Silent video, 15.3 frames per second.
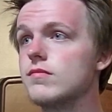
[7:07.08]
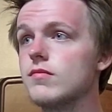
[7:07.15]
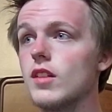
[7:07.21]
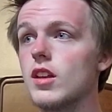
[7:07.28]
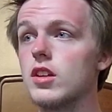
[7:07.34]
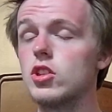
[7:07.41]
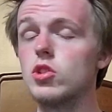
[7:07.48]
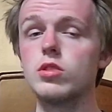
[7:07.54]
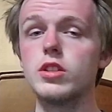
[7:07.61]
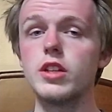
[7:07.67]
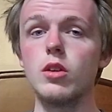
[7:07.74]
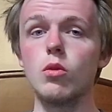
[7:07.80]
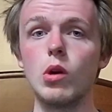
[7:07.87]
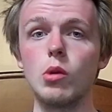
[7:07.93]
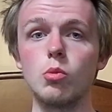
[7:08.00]
You'd
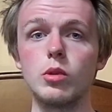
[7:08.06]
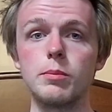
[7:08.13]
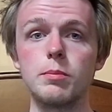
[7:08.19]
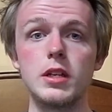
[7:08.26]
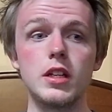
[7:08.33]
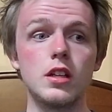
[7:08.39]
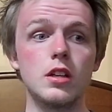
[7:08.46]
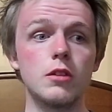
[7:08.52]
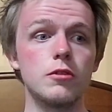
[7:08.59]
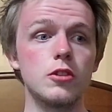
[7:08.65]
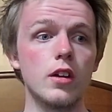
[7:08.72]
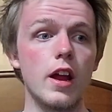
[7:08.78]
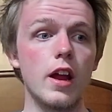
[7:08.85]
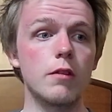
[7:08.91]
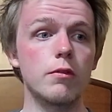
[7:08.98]
get what we mean if
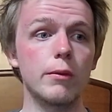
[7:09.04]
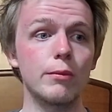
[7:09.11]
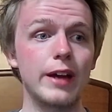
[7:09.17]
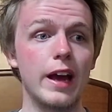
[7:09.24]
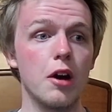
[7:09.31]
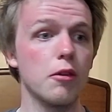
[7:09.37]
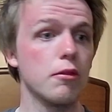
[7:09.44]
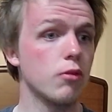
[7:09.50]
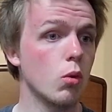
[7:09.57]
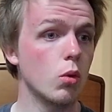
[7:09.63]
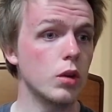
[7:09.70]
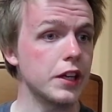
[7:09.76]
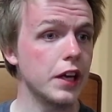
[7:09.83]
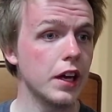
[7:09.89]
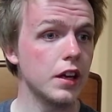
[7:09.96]
you're, like, from
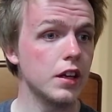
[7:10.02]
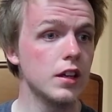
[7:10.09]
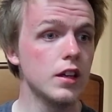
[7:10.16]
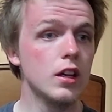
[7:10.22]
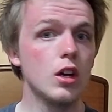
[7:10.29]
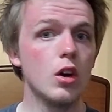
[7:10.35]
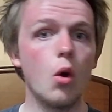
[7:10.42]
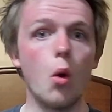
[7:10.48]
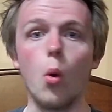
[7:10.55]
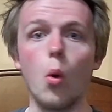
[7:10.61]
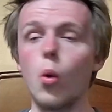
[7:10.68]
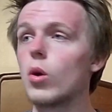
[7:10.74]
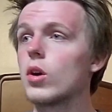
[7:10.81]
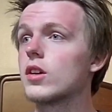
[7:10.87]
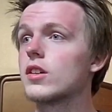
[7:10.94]
California
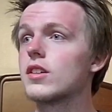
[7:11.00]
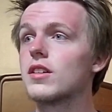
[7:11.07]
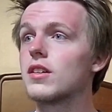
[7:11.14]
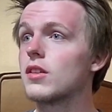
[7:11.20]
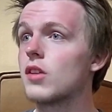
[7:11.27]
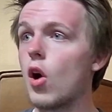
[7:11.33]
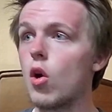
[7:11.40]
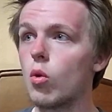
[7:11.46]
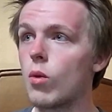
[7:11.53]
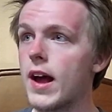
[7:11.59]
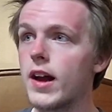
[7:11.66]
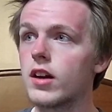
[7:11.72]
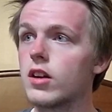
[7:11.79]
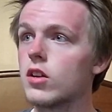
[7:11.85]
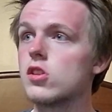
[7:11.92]
or
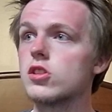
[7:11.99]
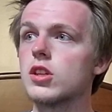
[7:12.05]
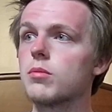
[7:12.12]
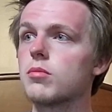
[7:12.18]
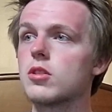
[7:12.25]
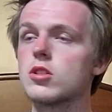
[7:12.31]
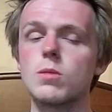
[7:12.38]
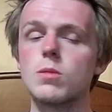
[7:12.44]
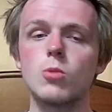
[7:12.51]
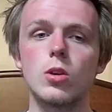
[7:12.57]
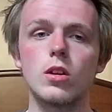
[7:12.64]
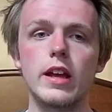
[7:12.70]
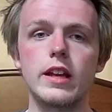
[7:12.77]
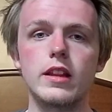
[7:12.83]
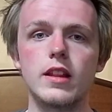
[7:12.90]
Colorado or somewhere
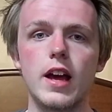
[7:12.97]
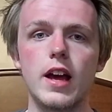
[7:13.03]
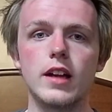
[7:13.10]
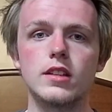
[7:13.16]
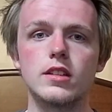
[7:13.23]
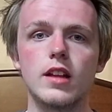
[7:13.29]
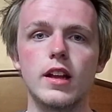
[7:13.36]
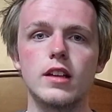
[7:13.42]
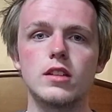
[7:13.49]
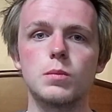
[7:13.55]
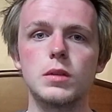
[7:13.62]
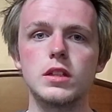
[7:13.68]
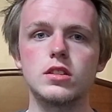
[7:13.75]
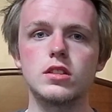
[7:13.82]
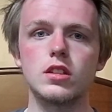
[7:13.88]
like that has
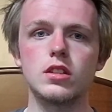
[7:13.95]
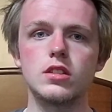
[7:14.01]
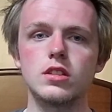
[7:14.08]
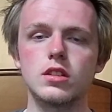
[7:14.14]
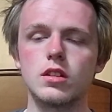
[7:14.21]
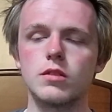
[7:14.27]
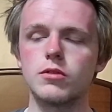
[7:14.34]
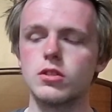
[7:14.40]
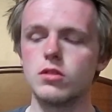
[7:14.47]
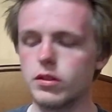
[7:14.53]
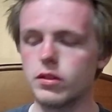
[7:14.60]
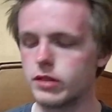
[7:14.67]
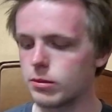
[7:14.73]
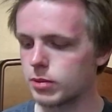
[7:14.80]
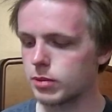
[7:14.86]
big cities, and if you
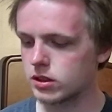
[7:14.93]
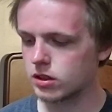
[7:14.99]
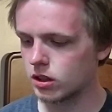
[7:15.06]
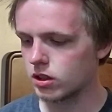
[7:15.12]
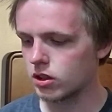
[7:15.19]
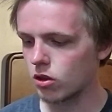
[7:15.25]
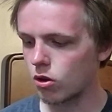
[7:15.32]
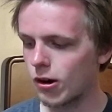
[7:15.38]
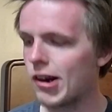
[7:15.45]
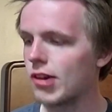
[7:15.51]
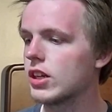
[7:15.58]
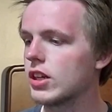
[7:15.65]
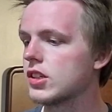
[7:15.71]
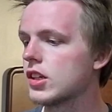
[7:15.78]
live in a big city or around it,